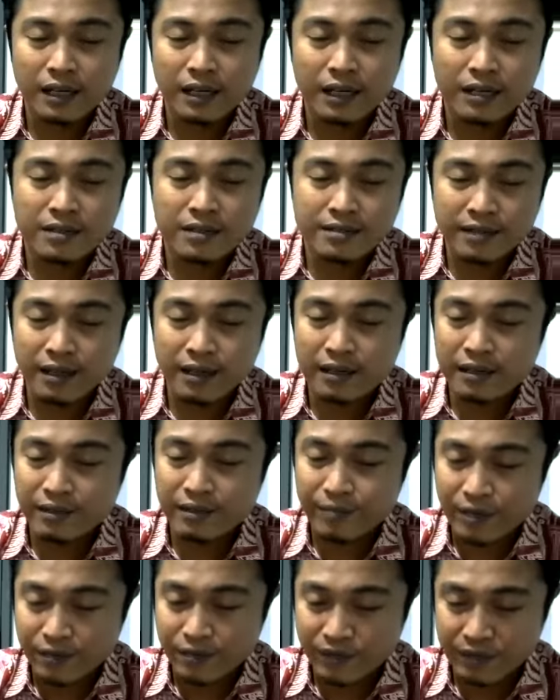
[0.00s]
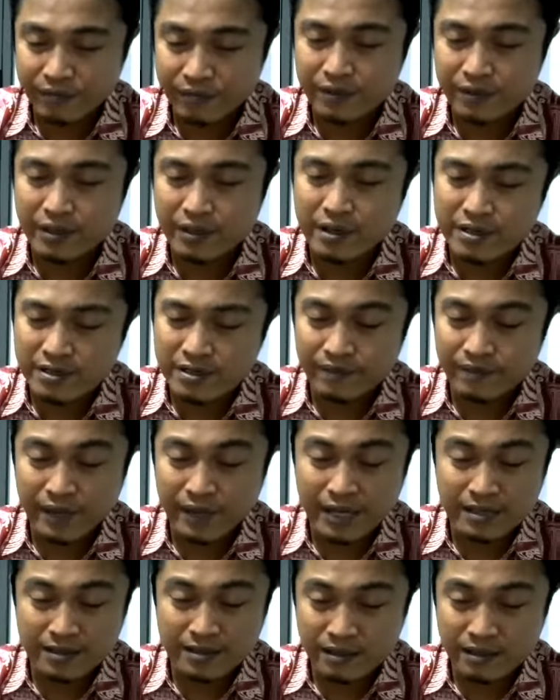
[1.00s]
starting from the first
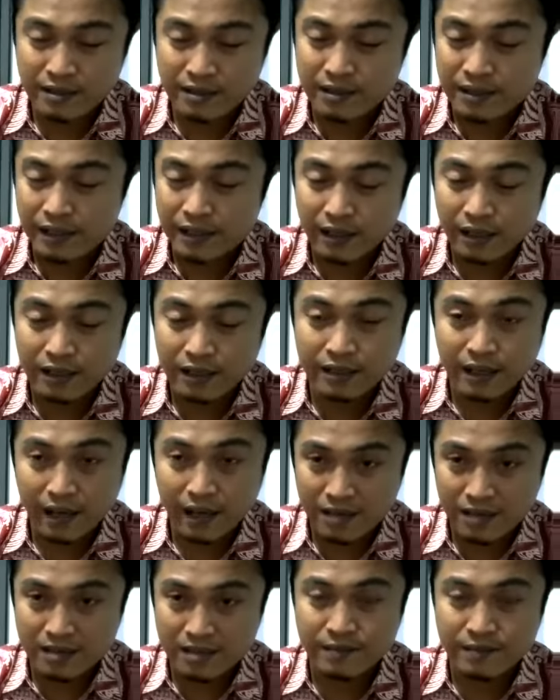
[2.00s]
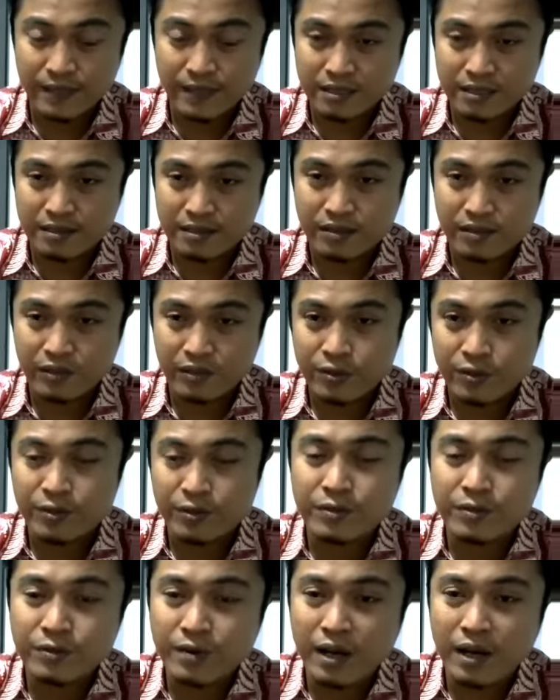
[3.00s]
semester till the last semester.
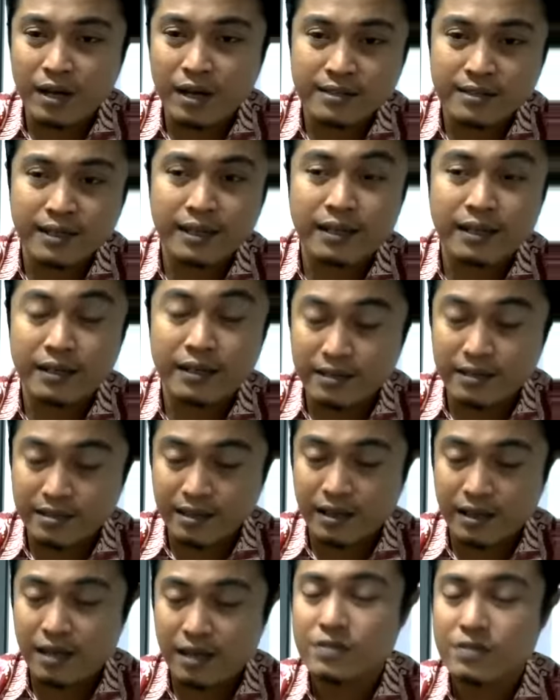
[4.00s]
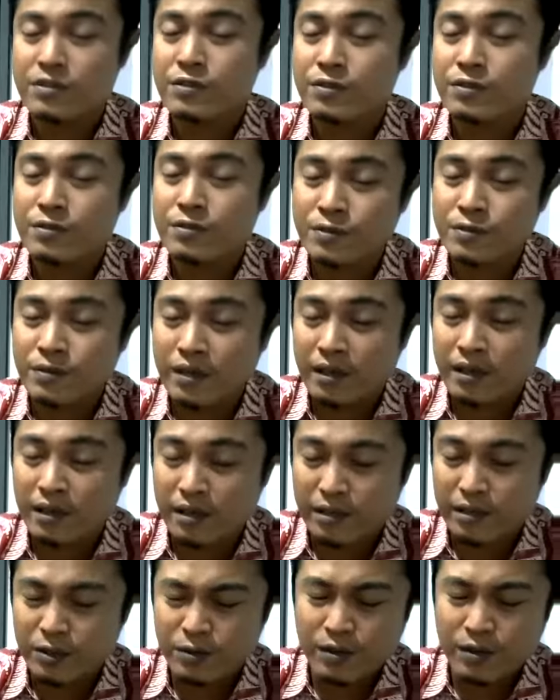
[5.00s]
You guys can discuss, you
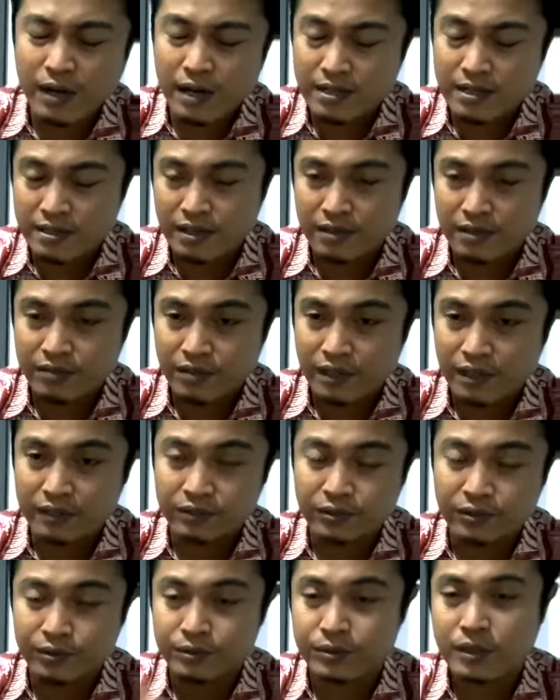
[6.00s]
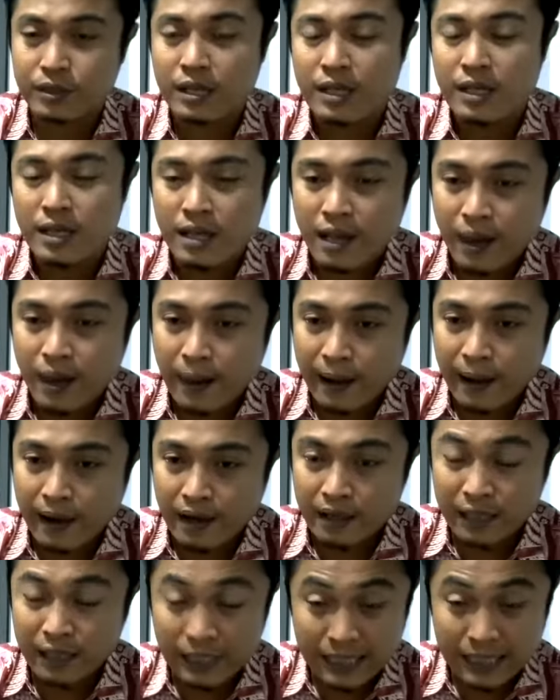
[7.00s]
guys can try to
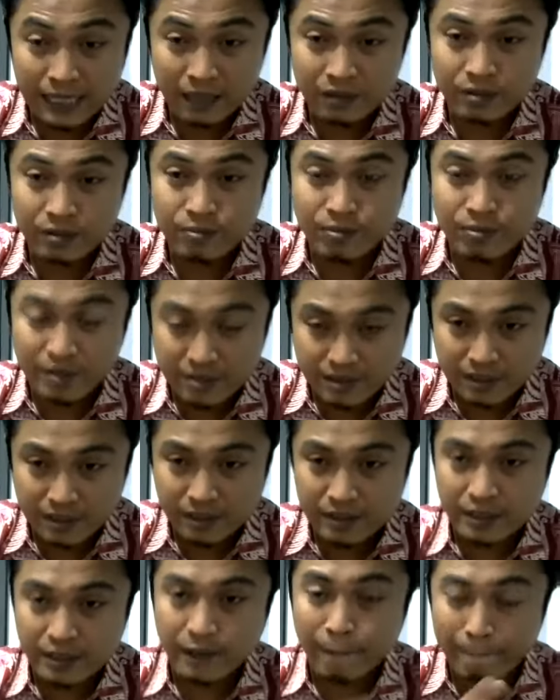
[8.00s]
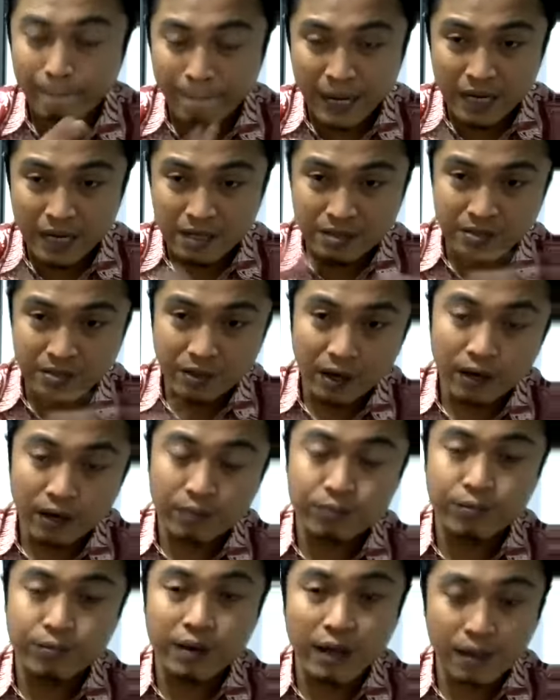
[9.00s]
conduct the research based
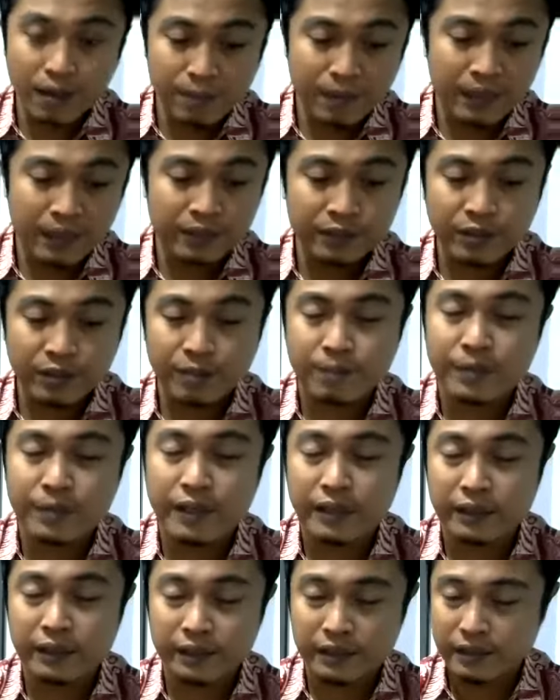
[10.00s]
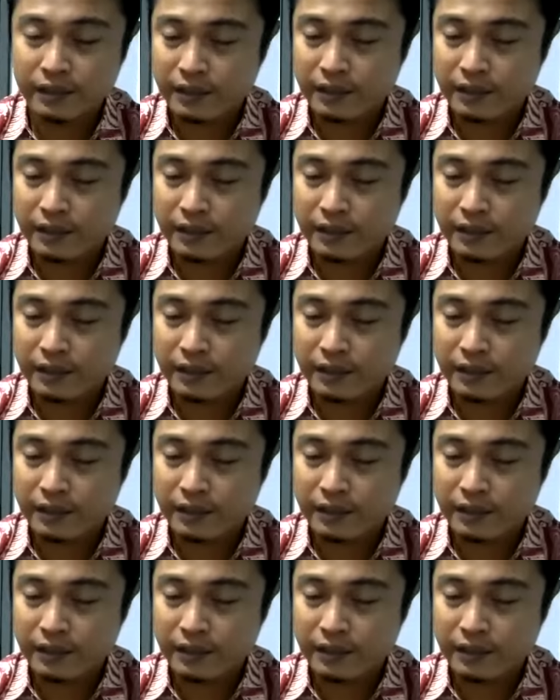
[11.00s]
on relevant topic